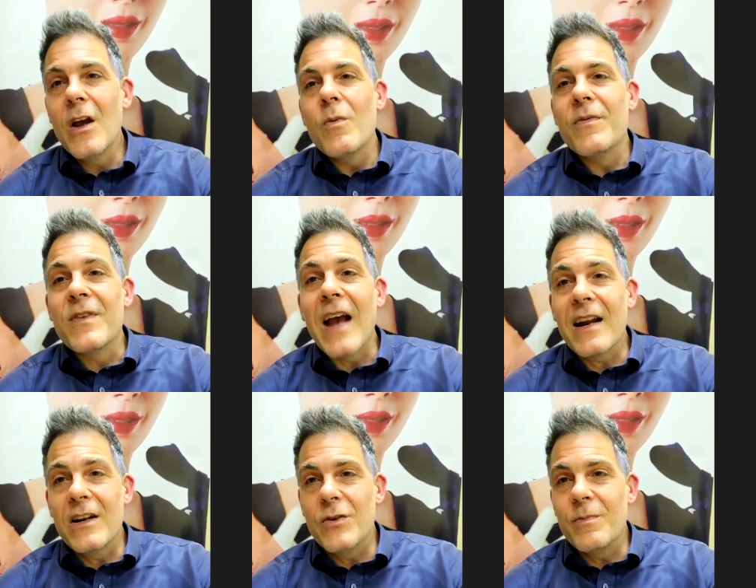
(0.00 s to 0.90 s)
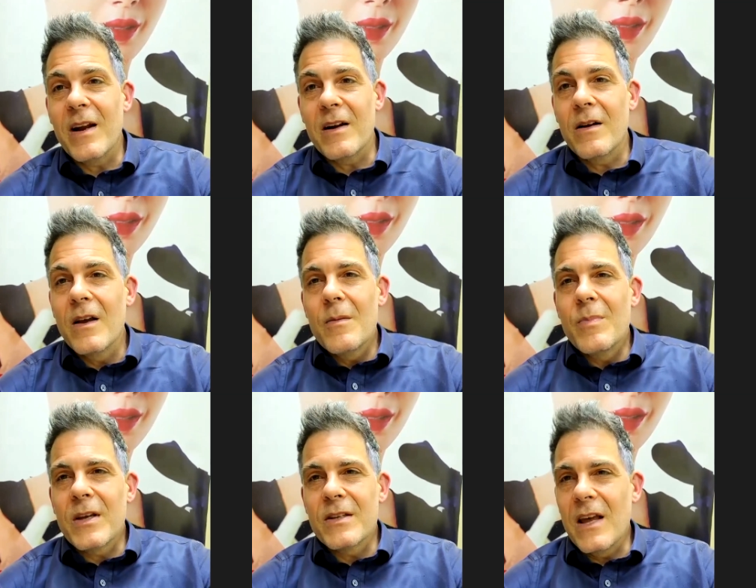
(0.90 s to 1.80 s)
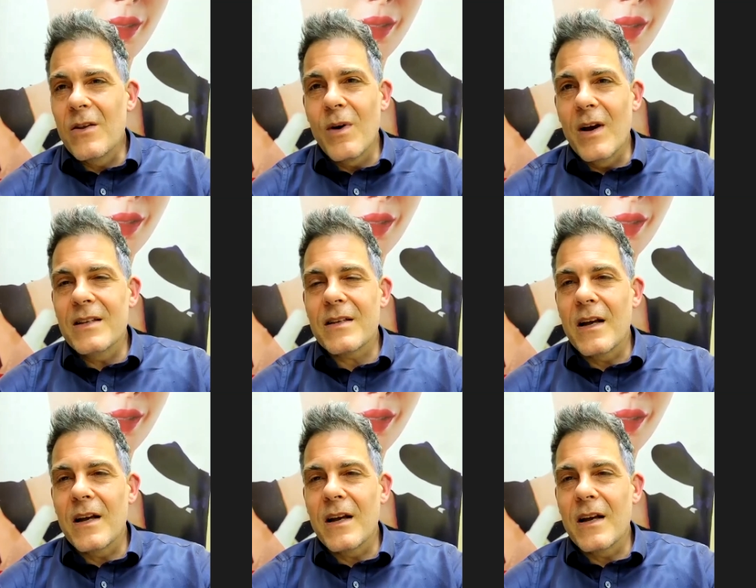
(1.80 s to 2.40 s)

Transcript: We've got to do better, because otherwise